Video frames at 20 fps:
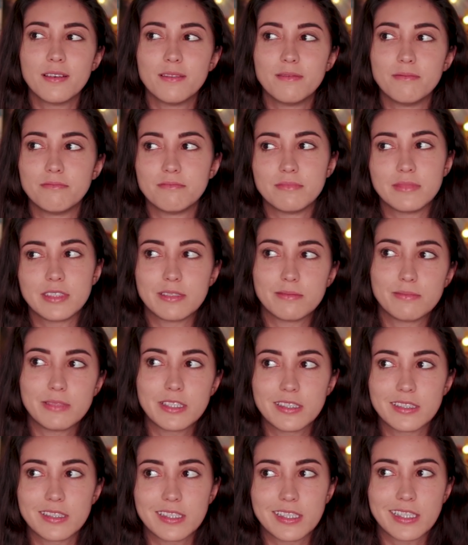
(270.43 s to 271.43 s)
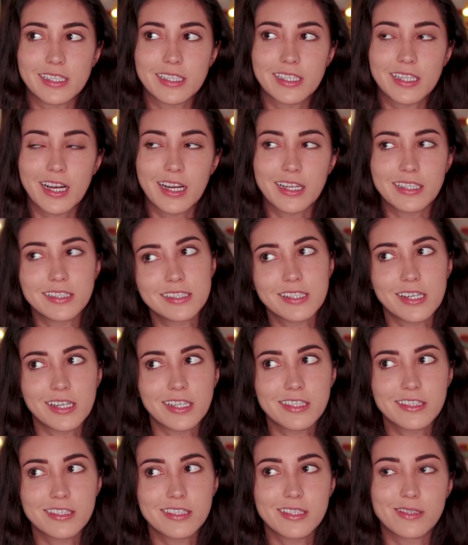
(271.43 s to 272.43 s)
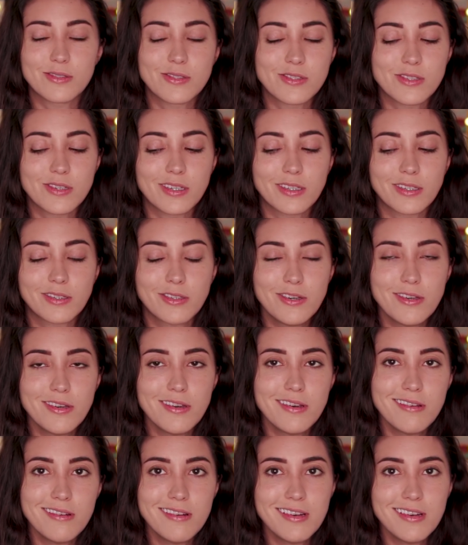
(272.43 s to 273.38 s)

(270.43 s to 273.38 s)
me being like kind of tired, I was like, yeah.